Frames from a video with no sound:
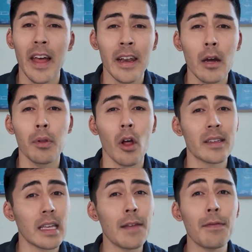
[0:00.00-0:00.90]
And that
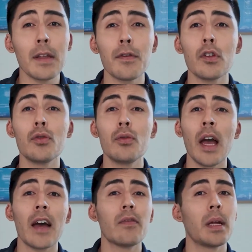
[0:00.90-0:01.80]
applies even if you do
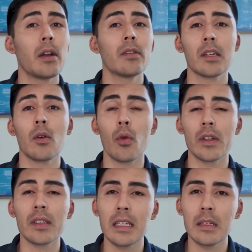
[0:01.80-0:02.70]
have parenting
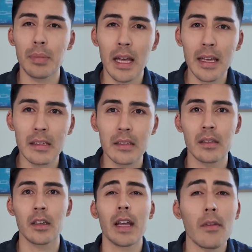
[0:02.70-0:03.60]
orders in place. A